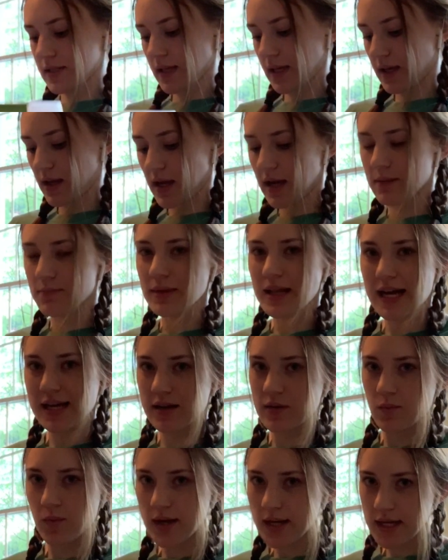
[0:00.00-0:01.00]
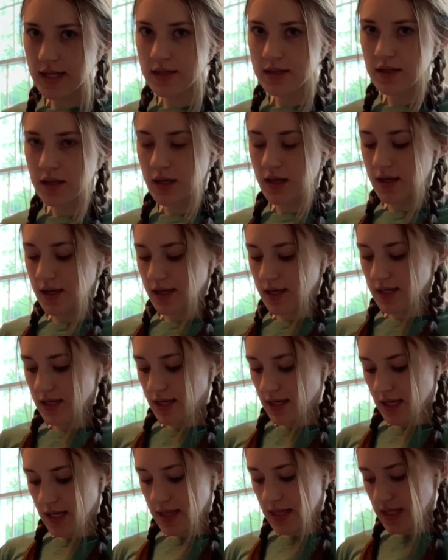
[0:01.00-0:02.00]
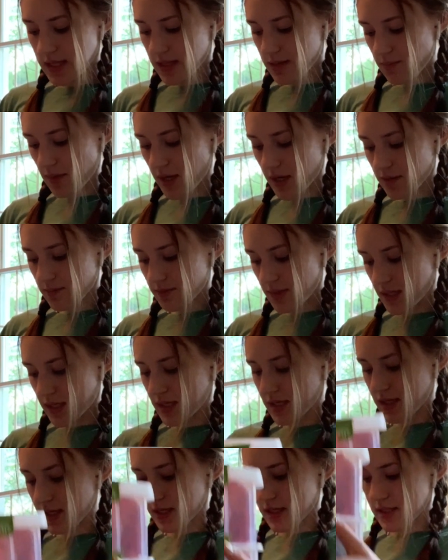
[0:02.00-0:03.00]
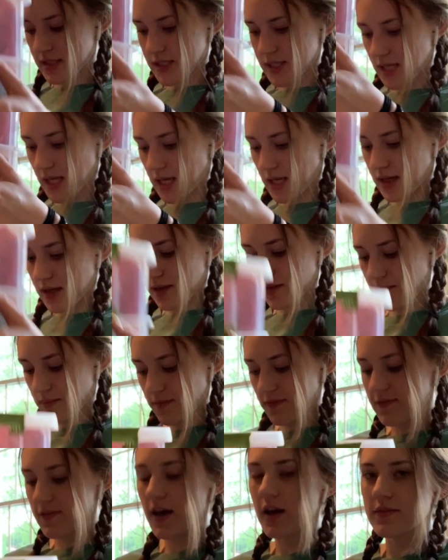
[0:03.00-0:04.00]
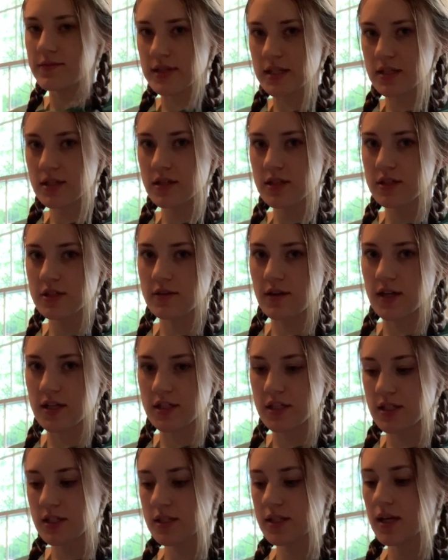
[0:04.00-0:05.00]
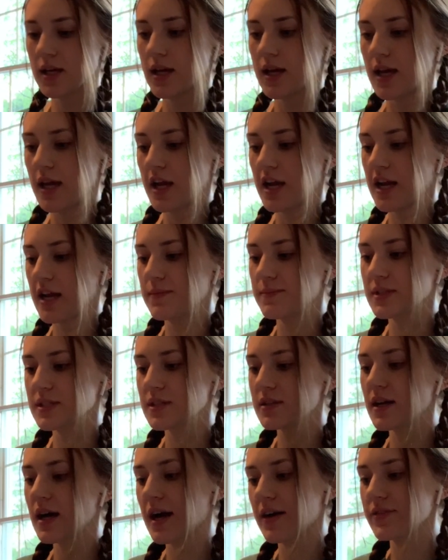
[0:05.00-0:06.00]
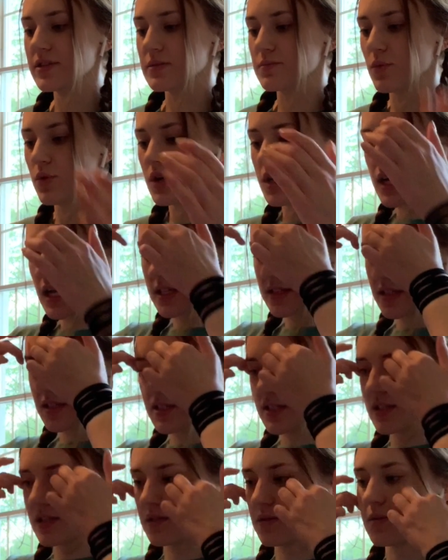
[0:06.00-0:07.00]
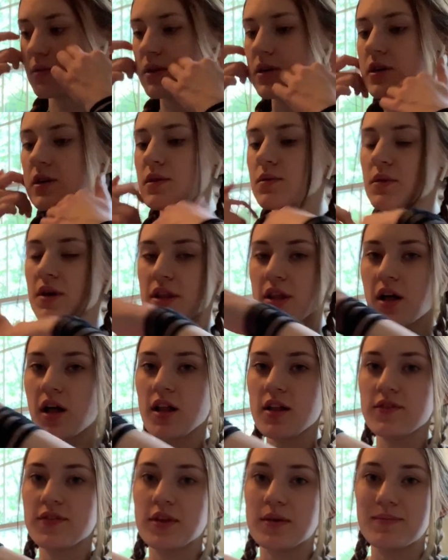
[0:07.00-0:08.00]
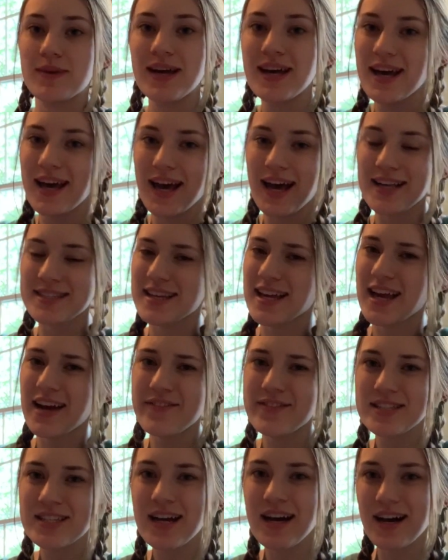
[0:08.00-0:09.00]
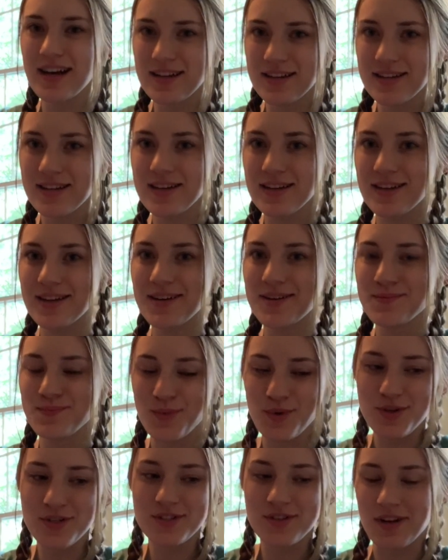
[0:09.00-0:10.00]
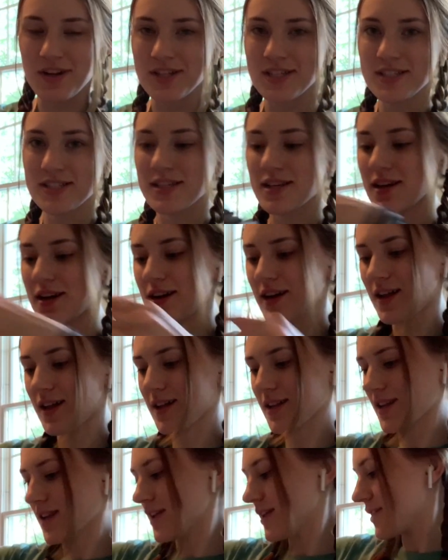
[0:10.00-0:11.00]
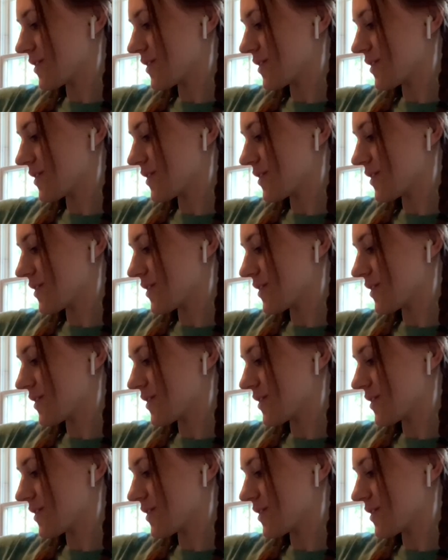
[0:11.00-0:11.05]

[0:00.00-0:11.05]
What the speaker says: like kind of black and white. And then the bottom bin is like velvet scrunchies. And I still have some organizing to do with all of them, as I have a ton more scrunchies on